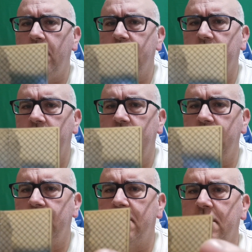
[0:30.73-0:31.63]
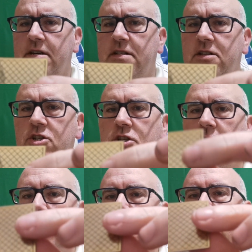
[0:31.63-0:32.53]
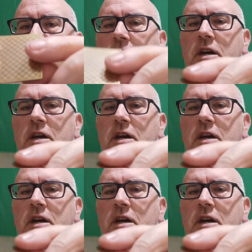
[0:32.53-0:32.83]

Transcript: one side is nice and shiny,